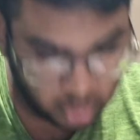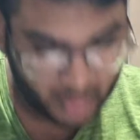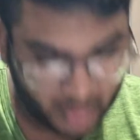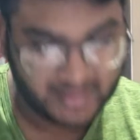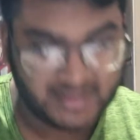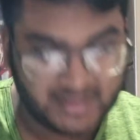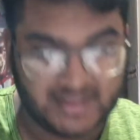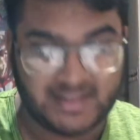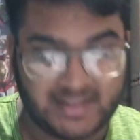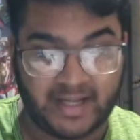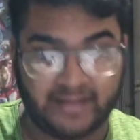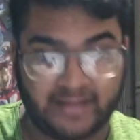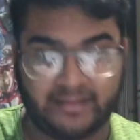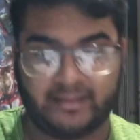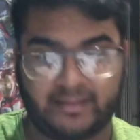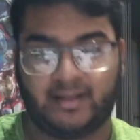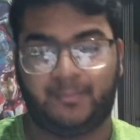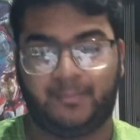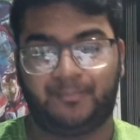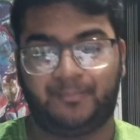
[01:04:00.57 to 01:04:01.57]

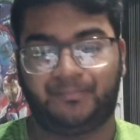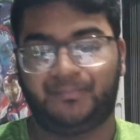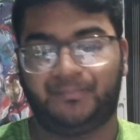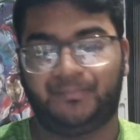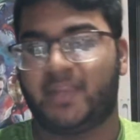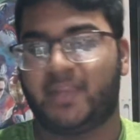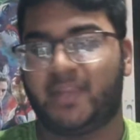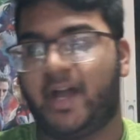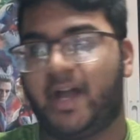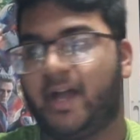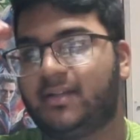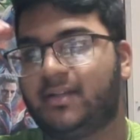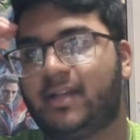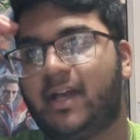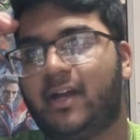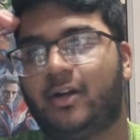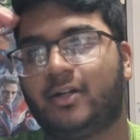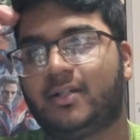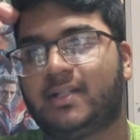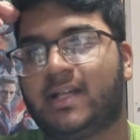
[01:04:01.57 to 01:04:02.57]
Nothing. I
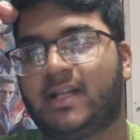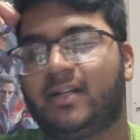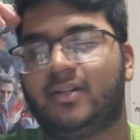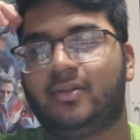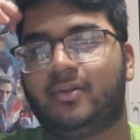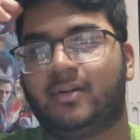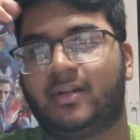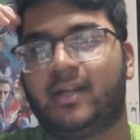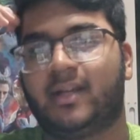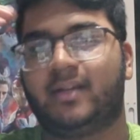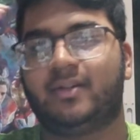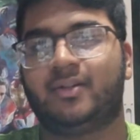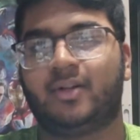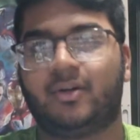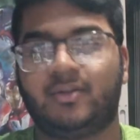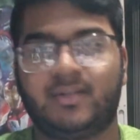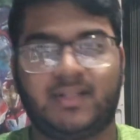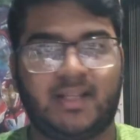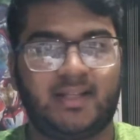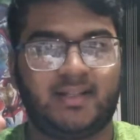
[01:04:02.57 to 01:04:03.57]
cannot tell you. Okay,
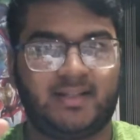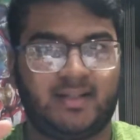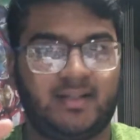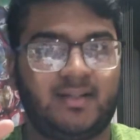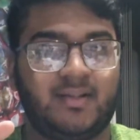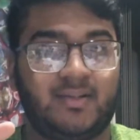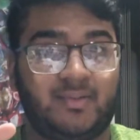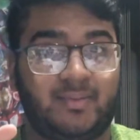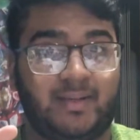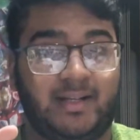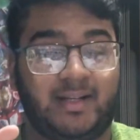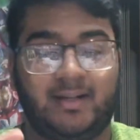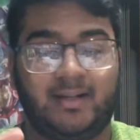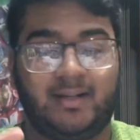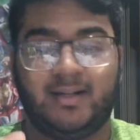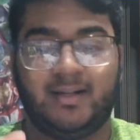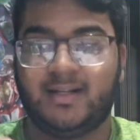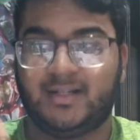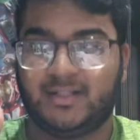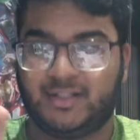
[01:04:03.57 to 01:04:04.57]
don't say Sydney Sweeney.
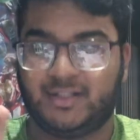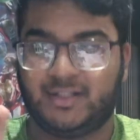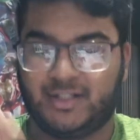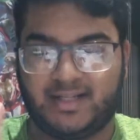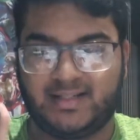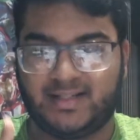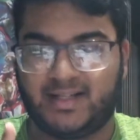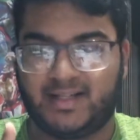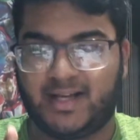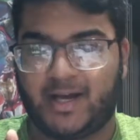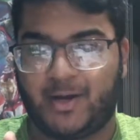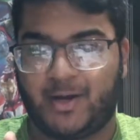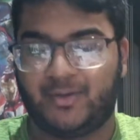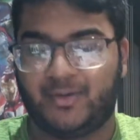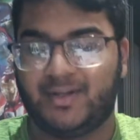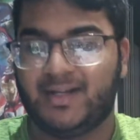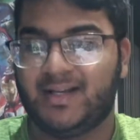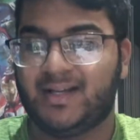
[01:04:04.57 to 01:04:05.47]
She doesn't count.